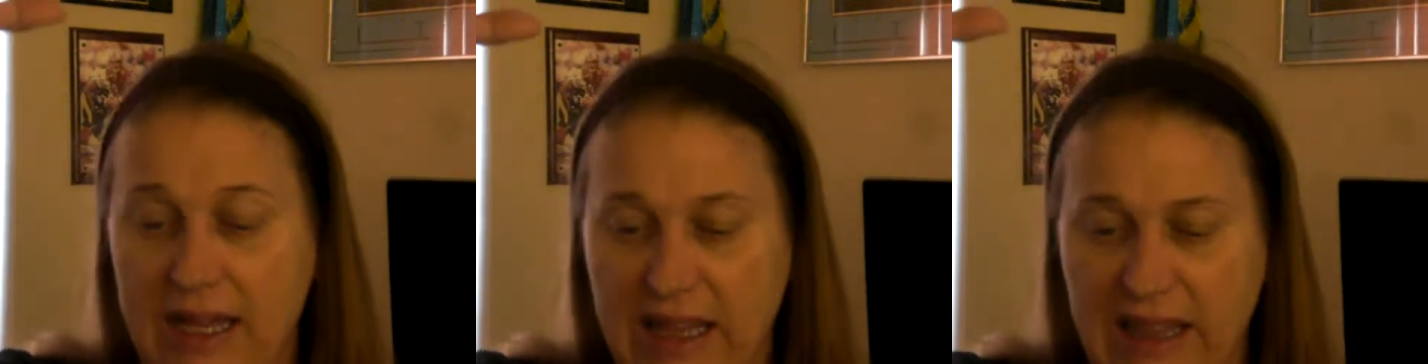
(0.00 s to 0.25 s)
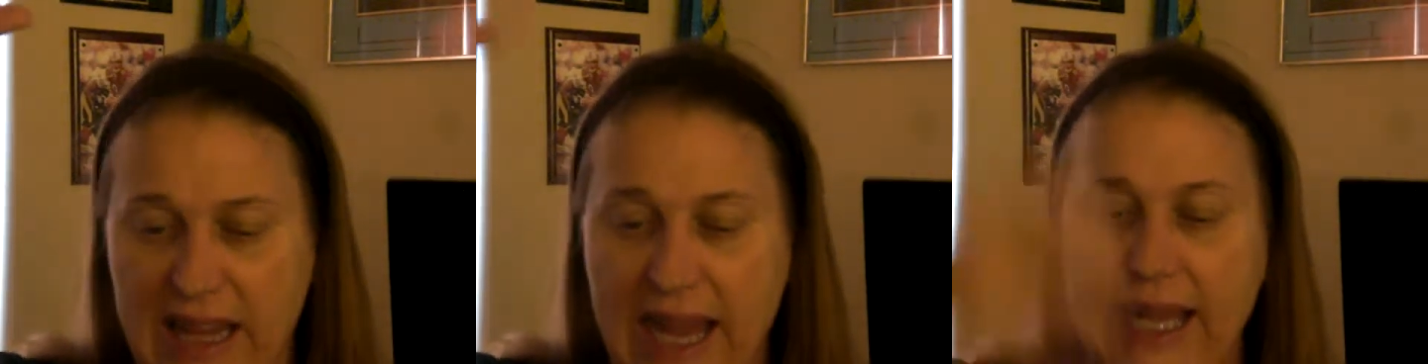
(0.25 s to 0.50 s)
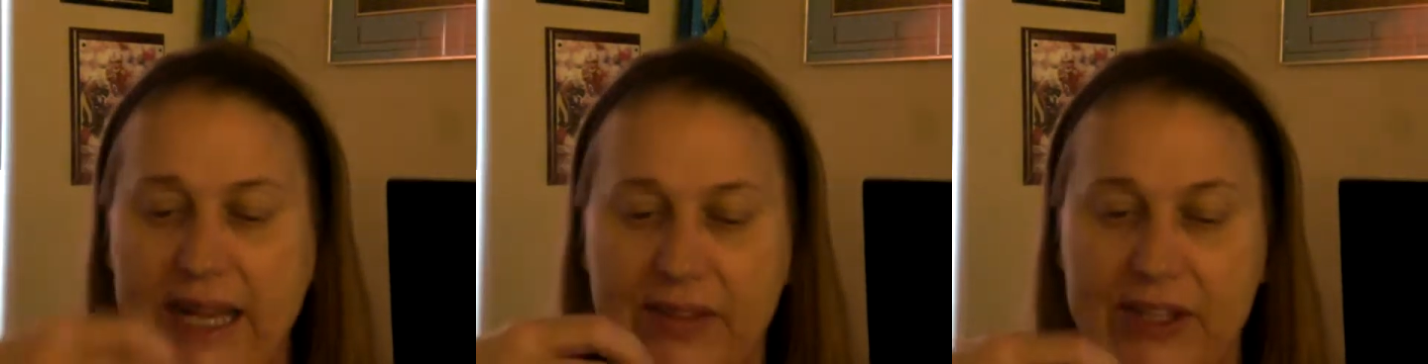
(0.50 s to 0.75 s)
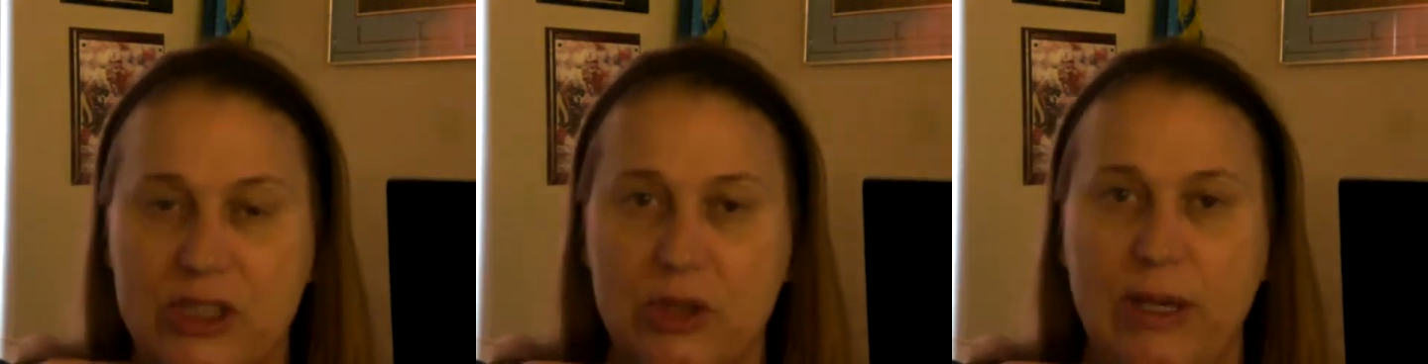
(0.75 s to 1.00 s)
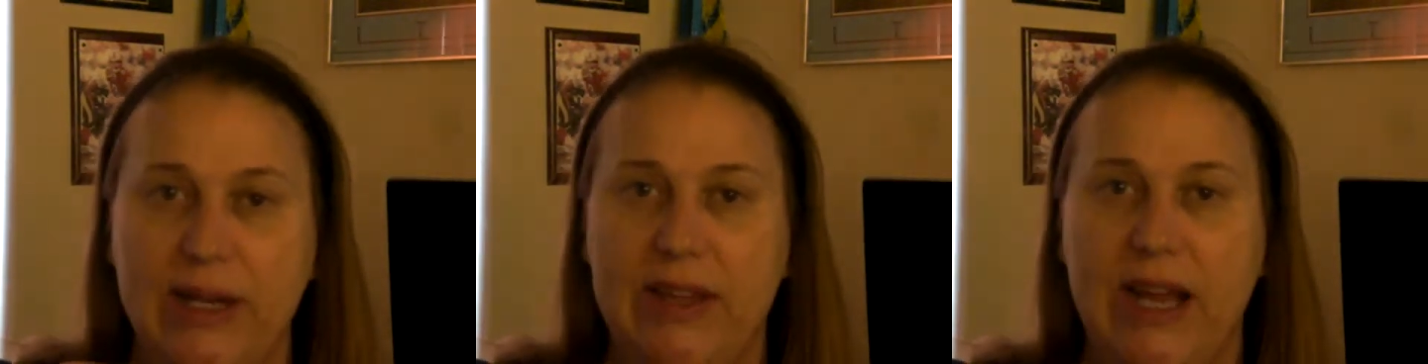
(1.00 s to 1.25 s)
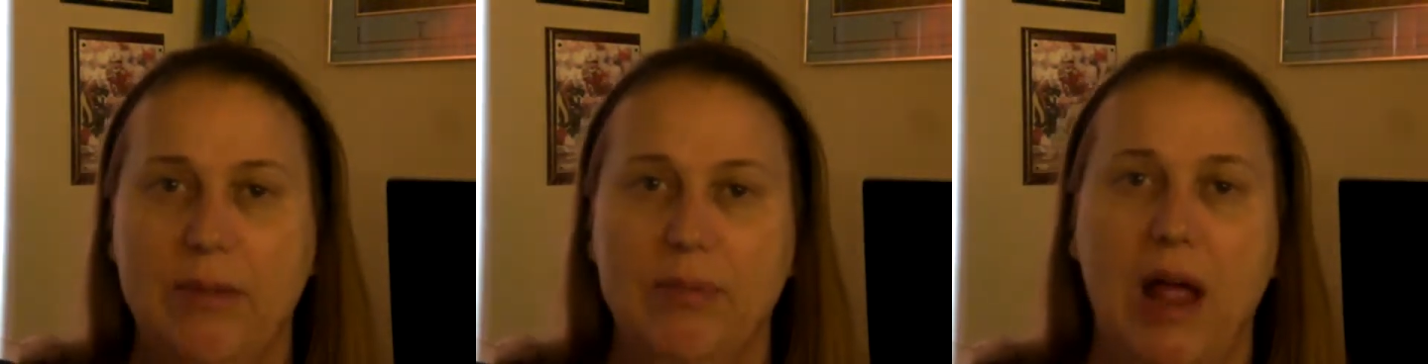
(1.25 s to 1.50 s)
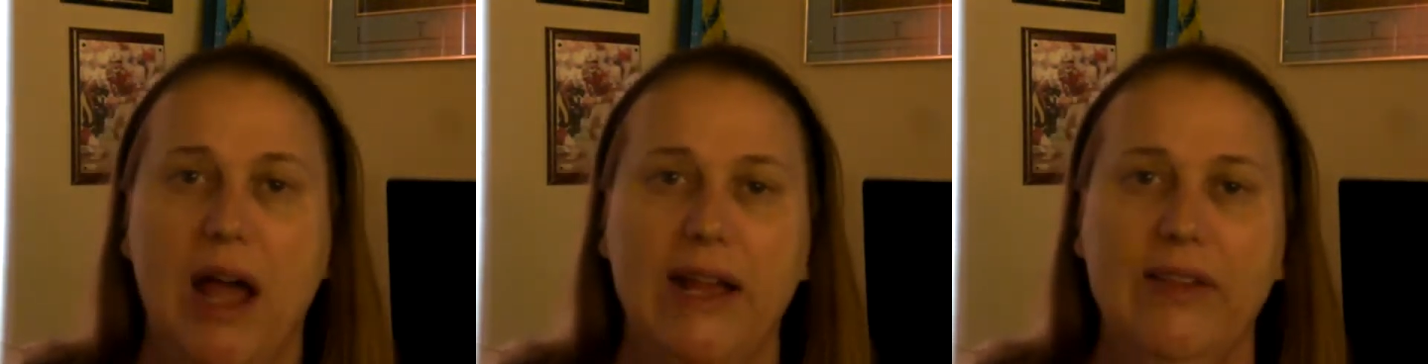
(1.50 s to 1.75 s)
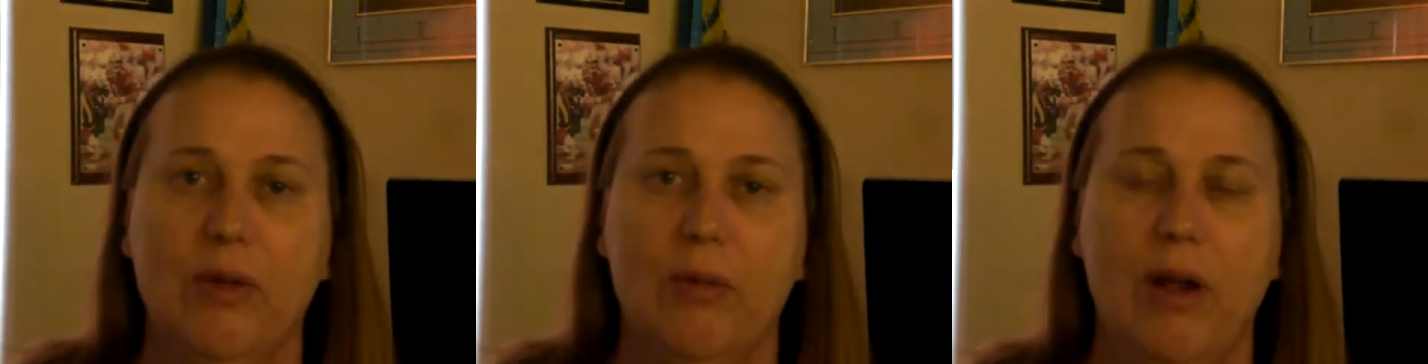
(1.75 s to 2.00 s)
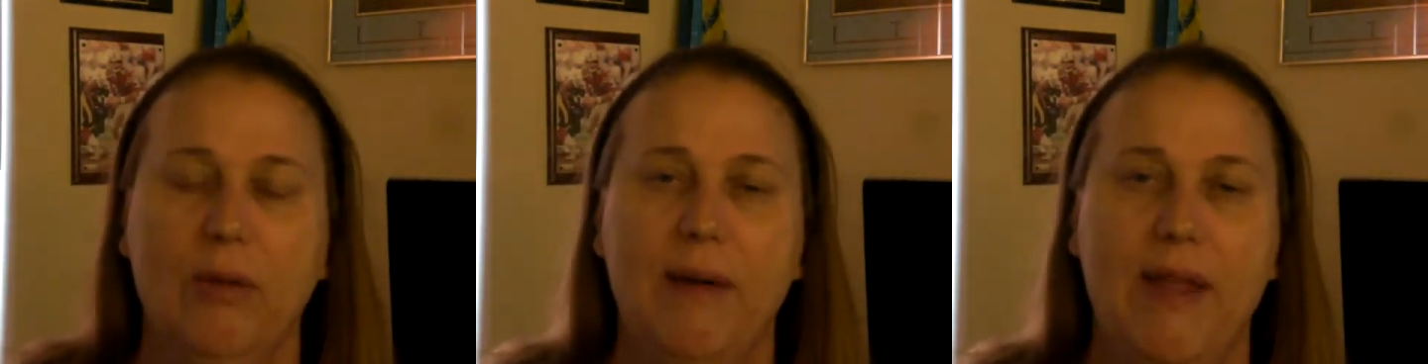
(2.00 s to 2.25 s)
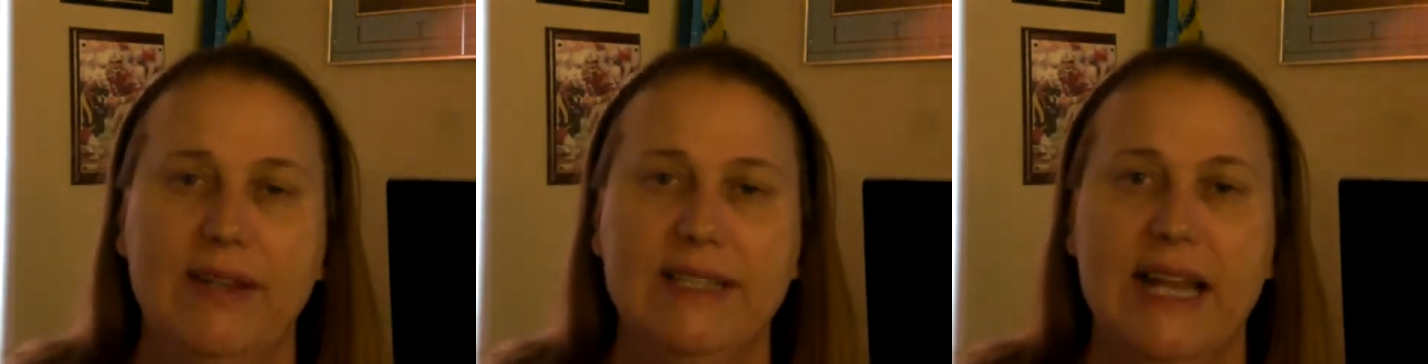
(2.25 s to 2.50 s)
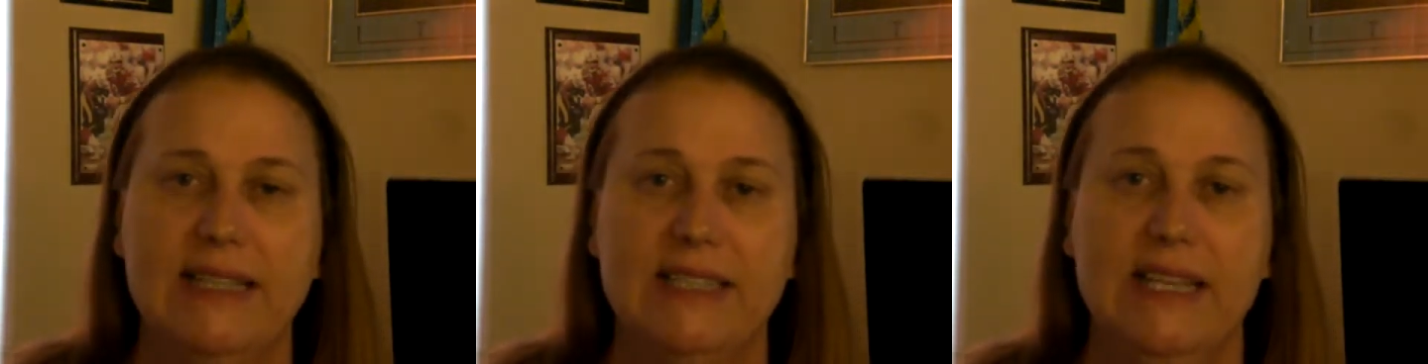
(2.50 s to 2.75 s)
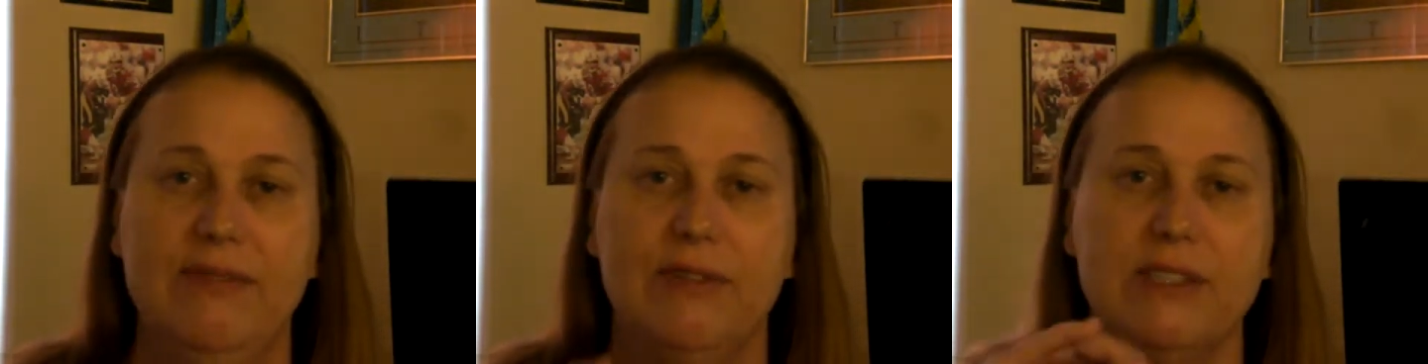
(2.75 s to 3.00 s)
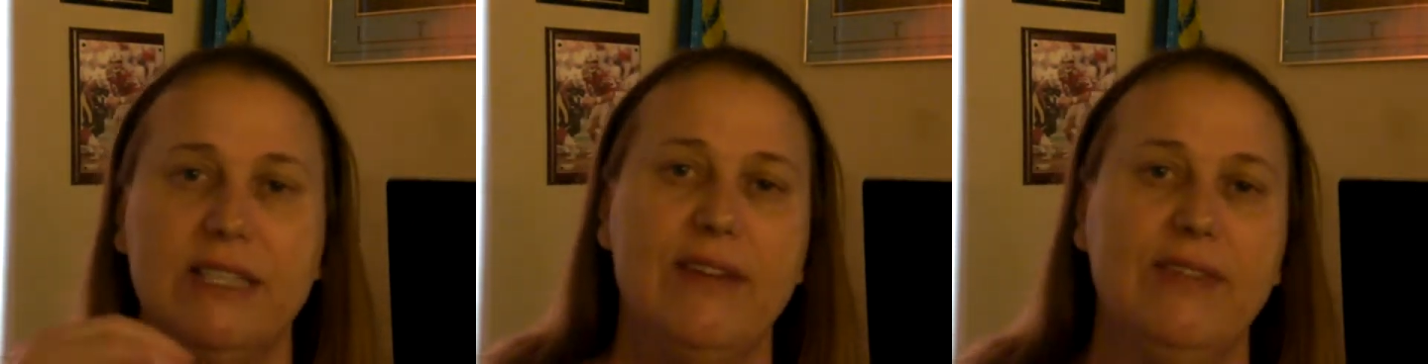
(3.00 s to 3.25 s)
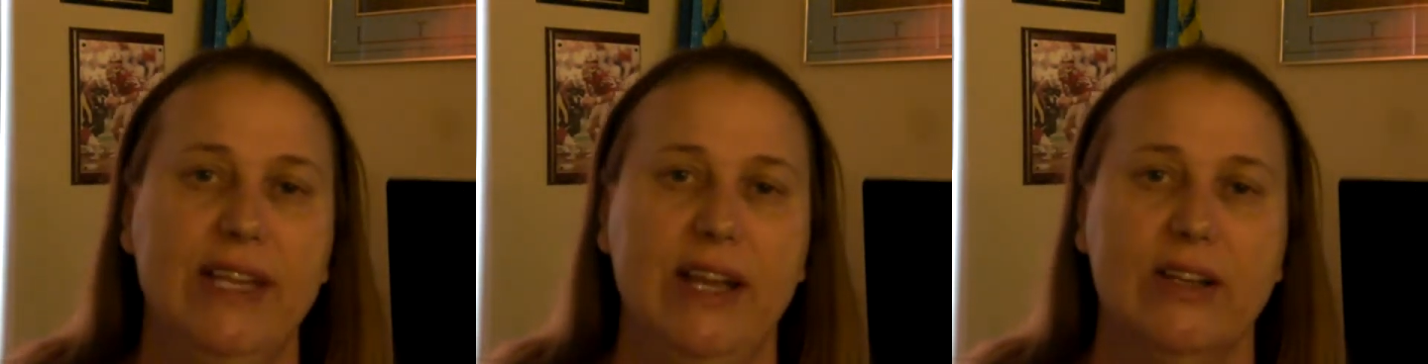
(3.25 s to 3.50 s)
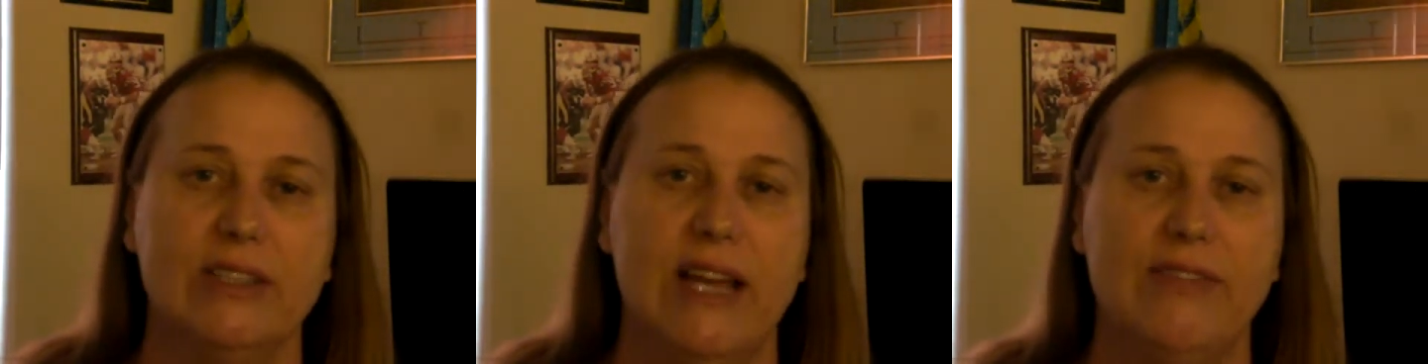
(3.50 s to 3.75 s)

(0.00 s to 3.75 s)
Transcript: laid in the street there, blocking the road by the Dead Sea for 7 years.